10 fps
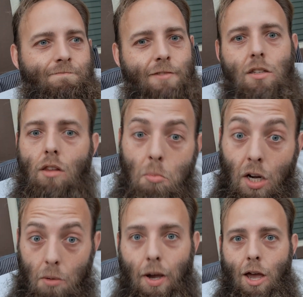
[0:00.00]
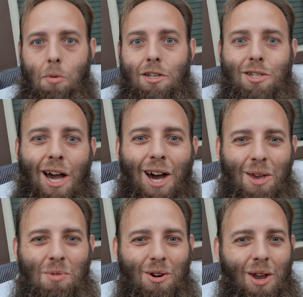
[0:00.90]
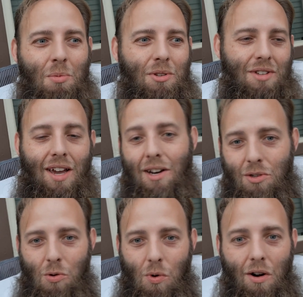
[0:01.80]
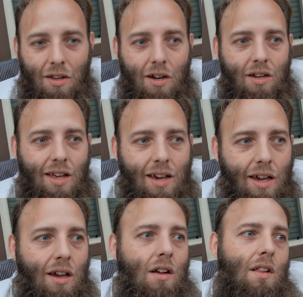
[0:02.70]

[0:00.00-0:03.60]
it's limited by how much time you're able to actually work in a day